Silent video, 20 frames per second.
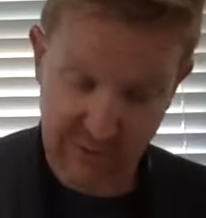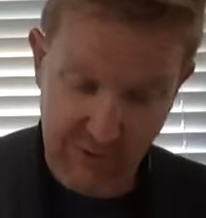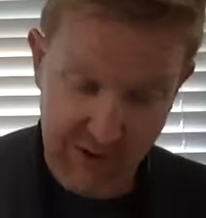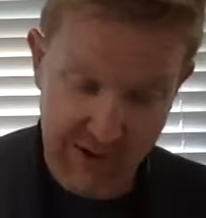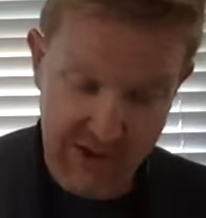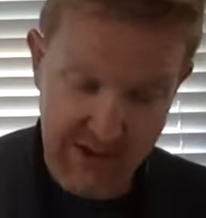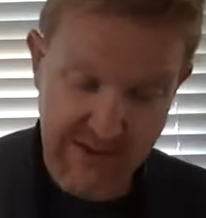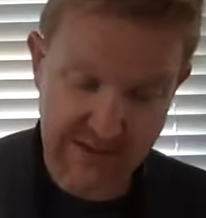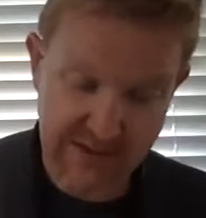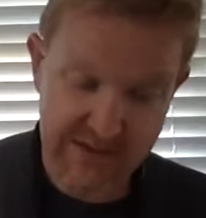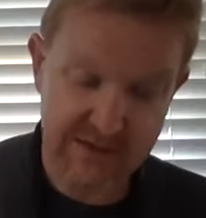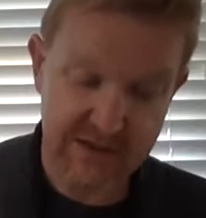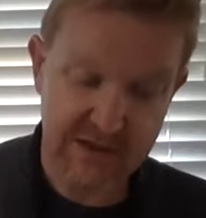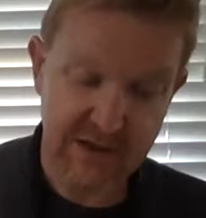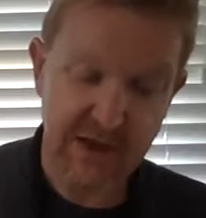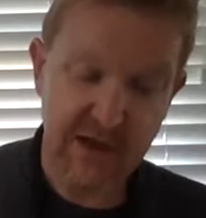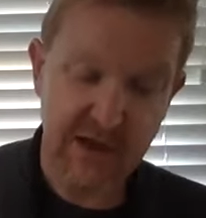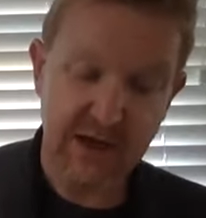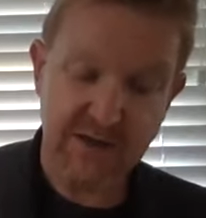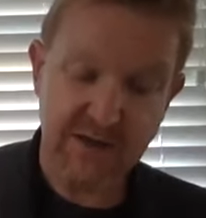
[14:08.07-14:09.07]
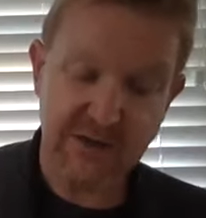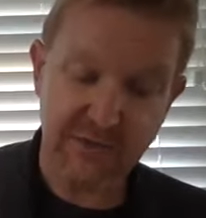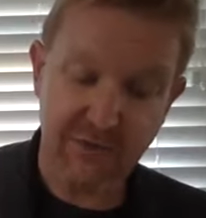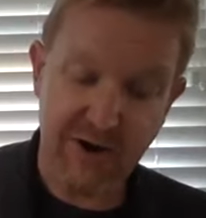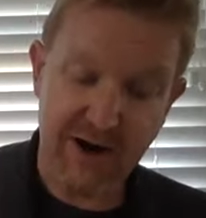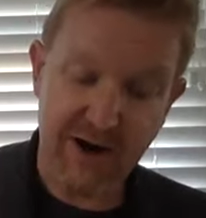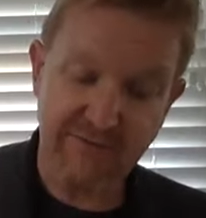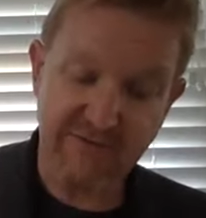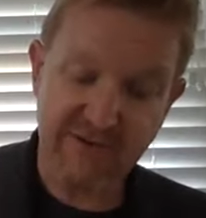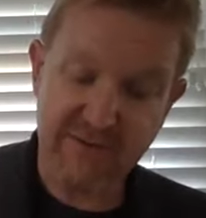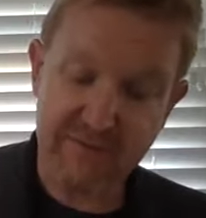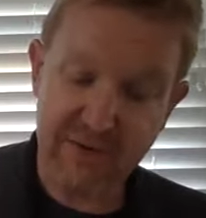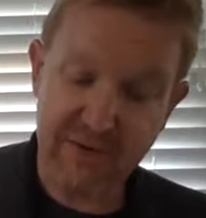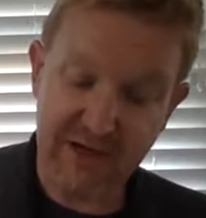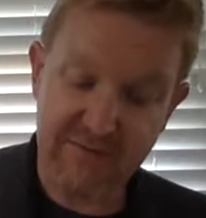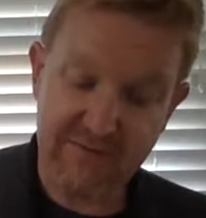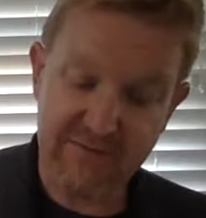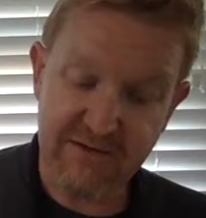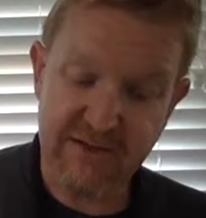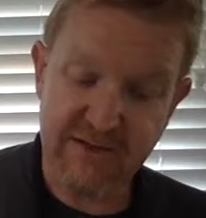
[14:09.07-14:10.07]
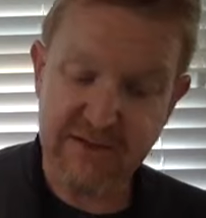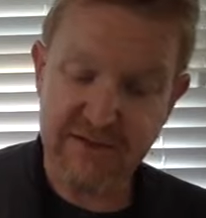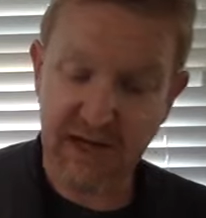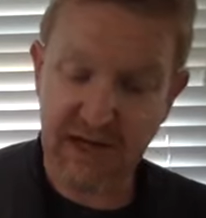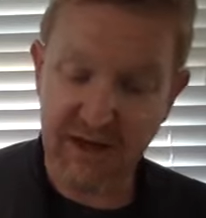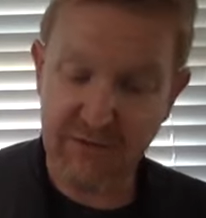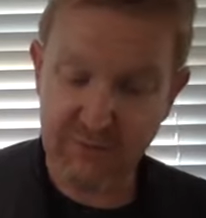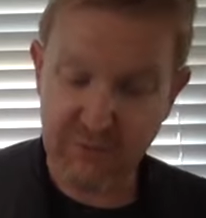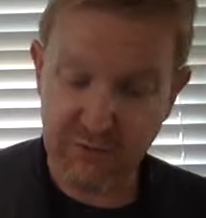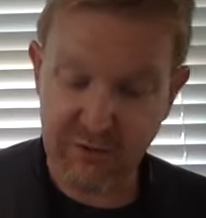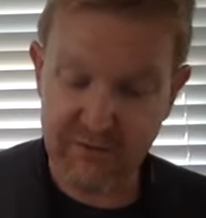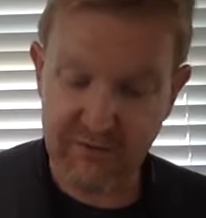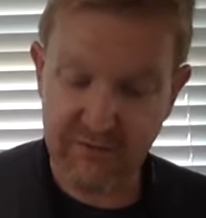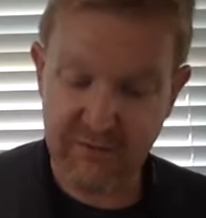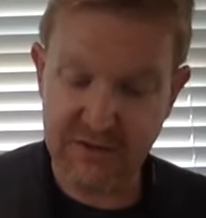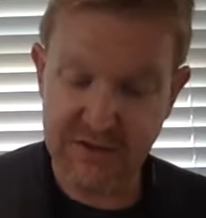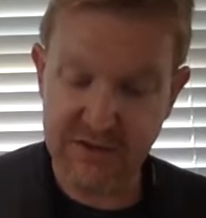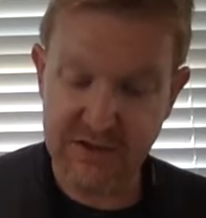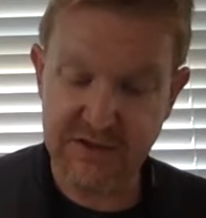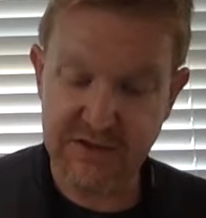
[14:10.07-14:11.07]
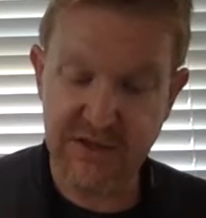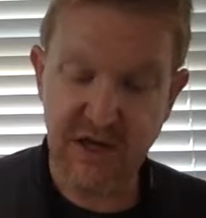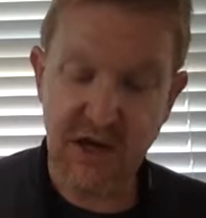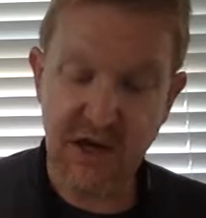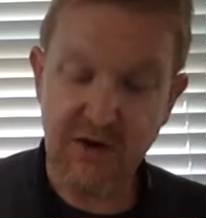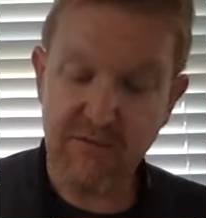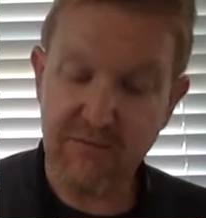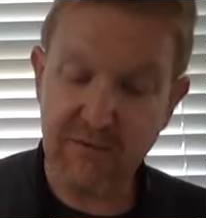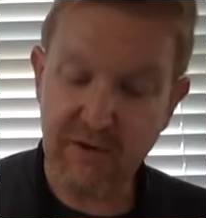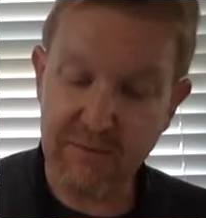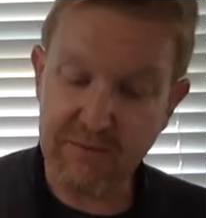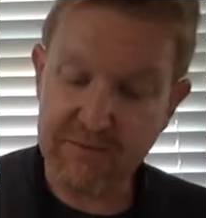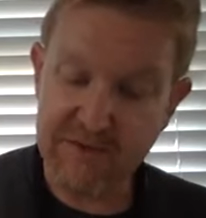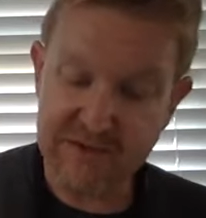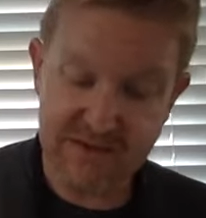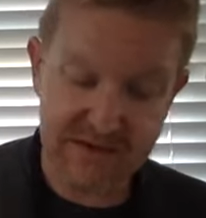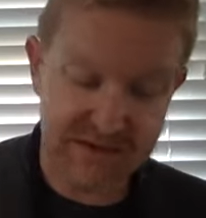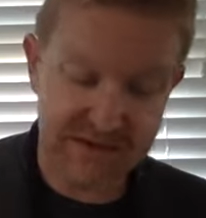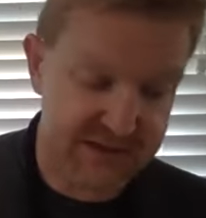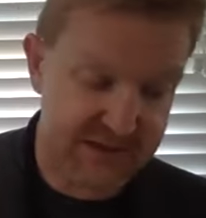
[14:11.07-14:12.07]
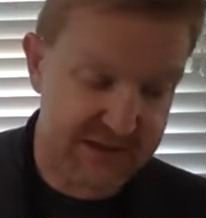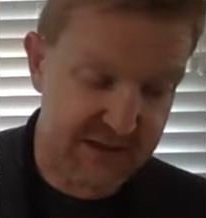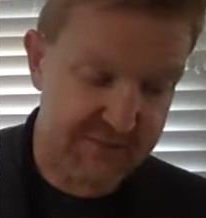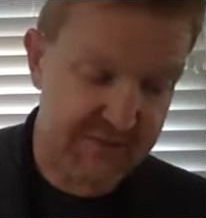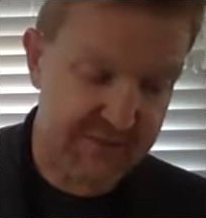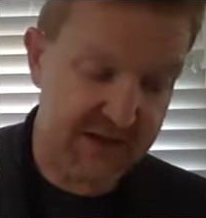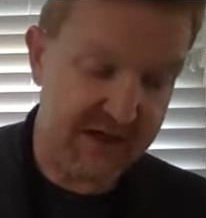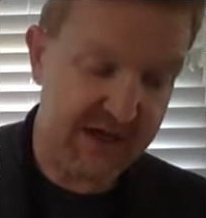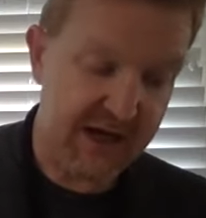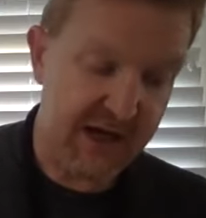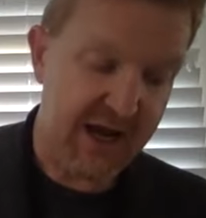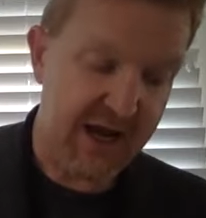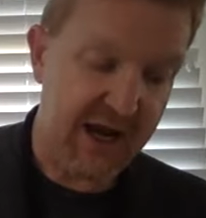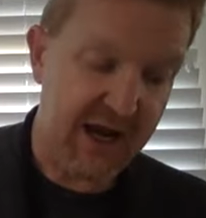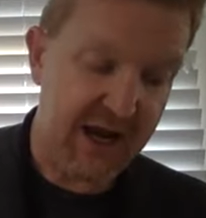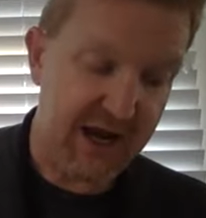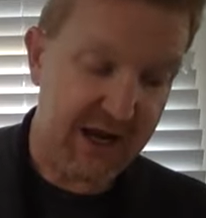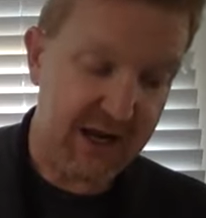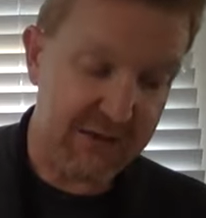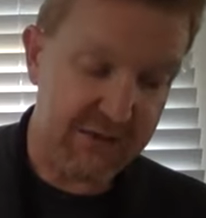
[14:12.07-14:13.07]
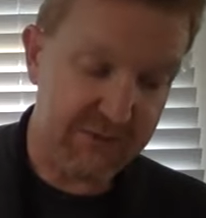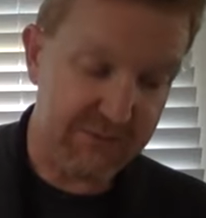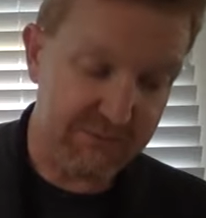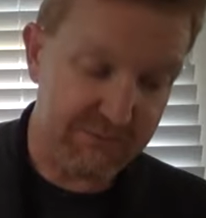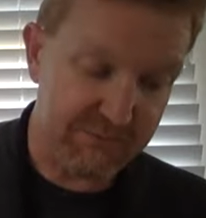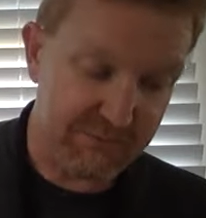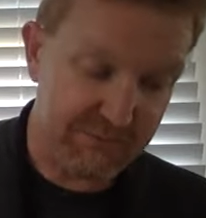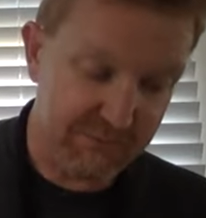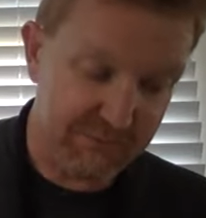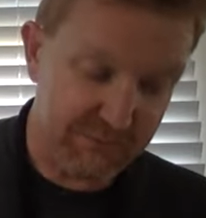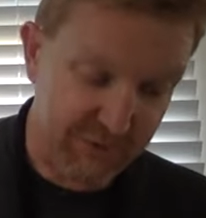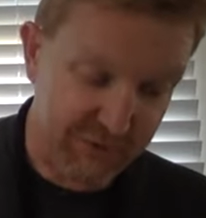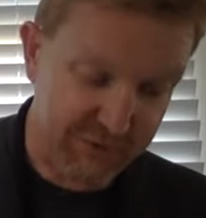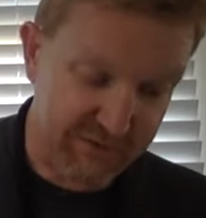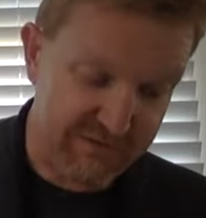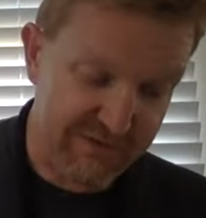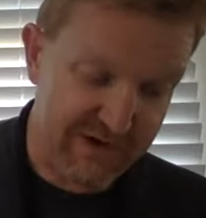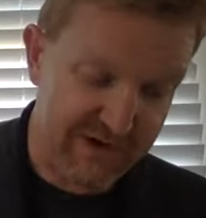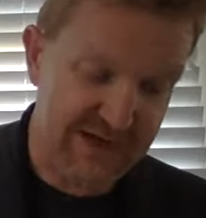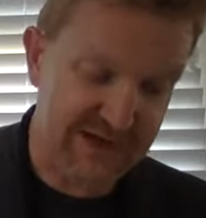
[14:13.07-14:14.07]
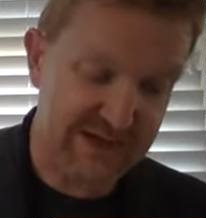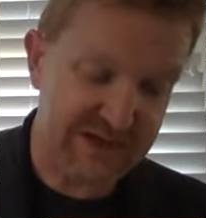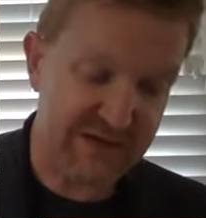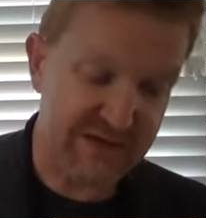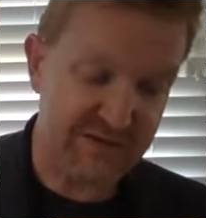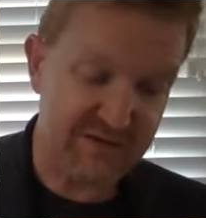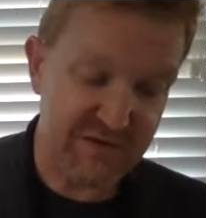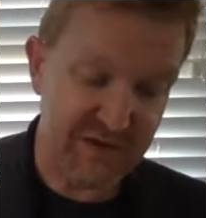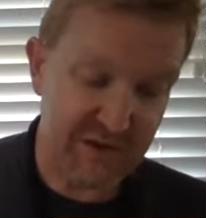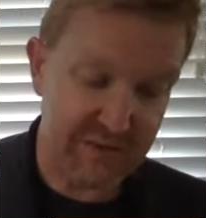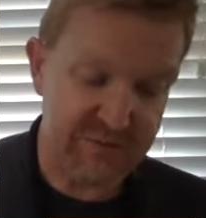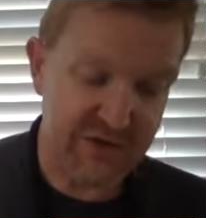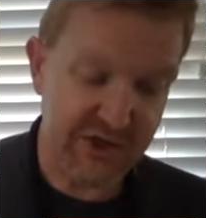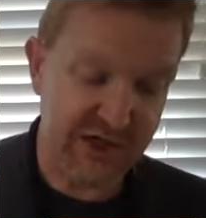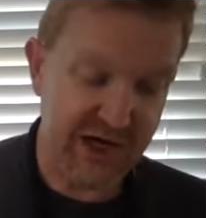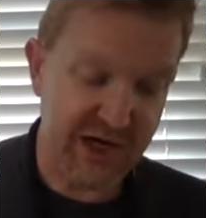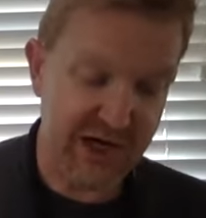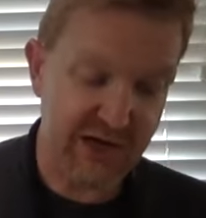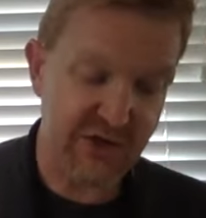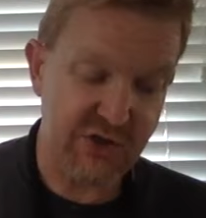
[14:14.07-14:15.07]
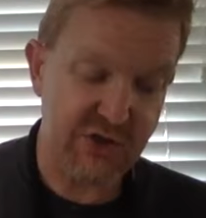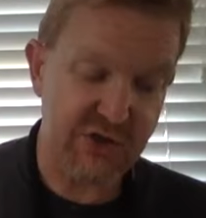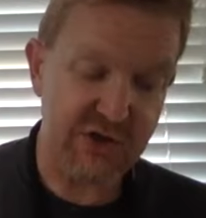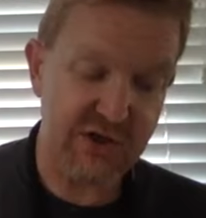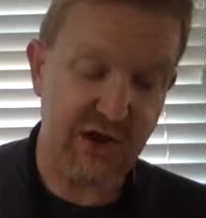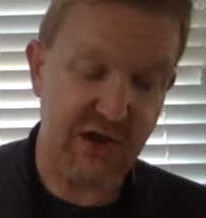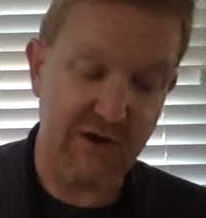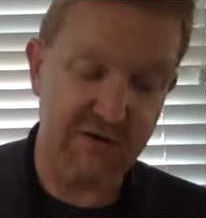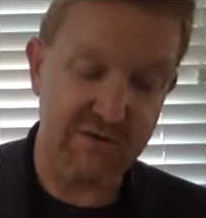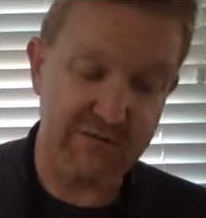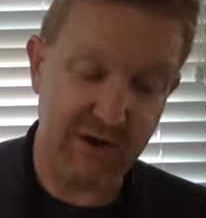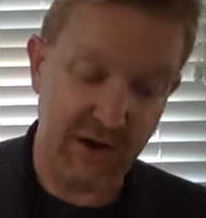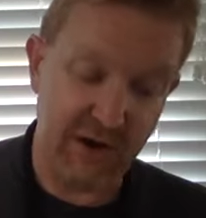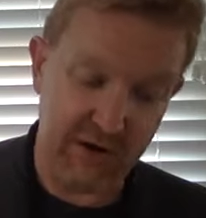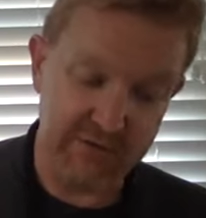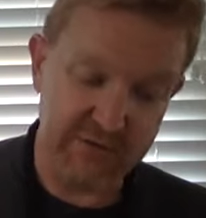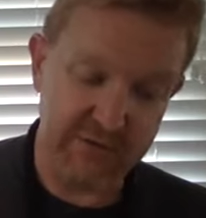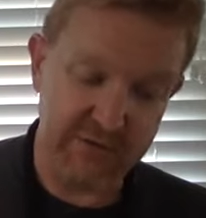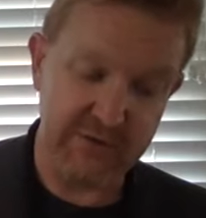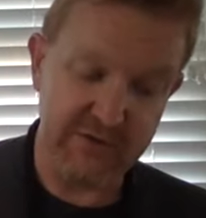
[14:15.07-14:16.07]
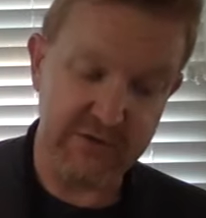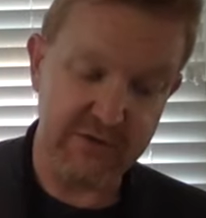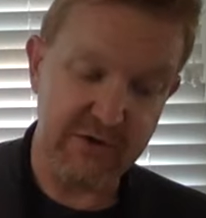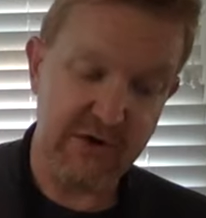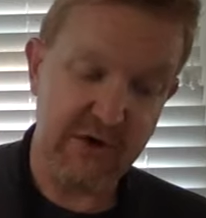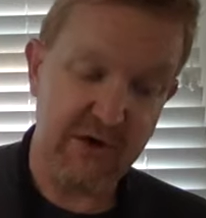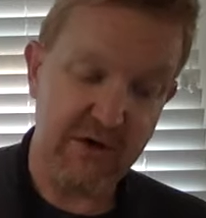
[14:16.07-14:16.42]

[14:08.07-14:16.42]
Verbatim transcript: whites, derives benefits and privileges from the systemic and pervasive subjugation of other